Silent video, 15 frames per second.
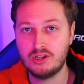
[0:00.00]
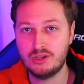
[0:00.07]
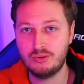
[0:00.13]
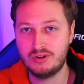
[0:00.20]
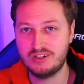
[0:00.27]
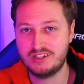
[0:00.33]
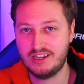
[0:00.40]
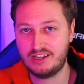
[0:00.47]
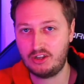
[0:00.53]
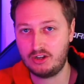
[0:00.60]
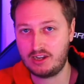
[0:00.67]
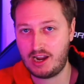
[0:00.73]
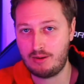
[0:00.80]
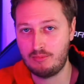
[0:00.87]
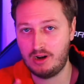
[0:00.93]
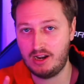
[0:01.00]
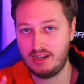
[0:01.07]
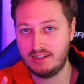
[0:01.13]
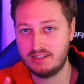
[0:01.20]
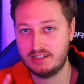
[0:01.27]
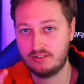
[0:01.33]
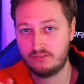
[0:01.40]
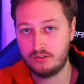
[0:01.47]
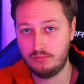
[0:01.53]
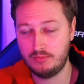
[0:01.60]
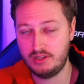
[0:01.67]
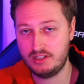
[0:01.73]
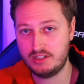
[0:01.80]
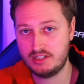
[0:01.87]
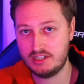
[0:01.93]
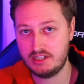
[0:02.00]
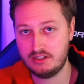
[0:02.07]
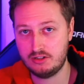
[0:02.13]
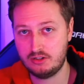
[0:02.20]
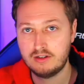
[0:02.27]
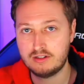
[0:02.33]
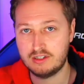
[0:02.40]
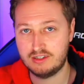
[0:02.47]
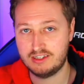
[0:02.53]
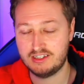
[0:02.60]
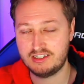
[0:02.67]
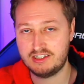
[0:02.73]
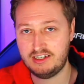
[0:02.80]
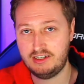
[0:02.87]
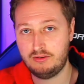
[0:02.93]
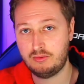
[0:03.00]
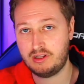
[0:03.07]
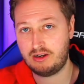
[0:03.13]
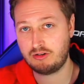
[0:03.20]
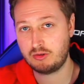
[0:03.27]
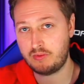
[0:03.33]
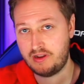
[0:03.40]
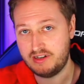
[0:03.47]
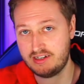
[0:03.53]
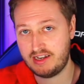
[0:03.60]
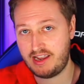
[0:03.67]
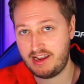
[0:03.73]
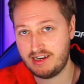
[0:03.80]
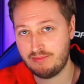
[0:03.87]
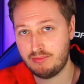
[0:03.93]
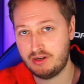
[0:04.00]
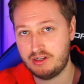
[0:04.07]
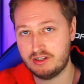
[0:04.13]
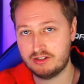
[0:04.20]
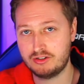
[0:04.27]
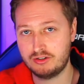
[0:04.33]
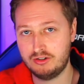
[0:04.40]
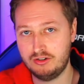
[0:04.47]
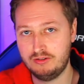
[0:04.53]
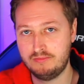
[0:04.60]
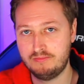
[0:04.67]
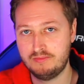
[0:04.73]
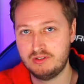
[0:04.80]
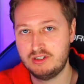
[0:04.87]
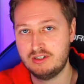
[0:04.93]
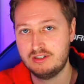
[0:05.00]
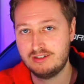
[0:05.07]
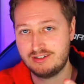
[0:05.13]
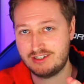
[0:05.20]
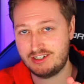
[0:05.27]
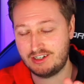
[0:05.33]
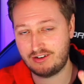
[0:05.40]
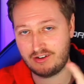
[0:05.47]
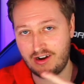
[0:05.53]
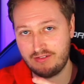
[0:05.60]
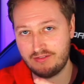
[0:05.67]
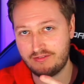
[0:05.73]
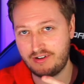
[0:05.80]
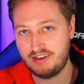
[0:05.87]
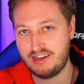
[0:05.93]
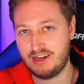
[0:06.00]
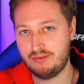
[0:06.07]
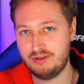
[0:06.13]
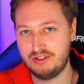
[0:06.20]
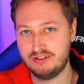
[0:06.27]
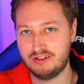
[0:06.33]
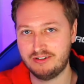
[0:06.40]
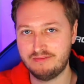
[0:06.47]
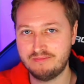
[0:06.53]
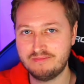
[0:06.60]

You want to take your camera lighting from this scene to this scene without spending any money at all? Stick around and find out how we do it.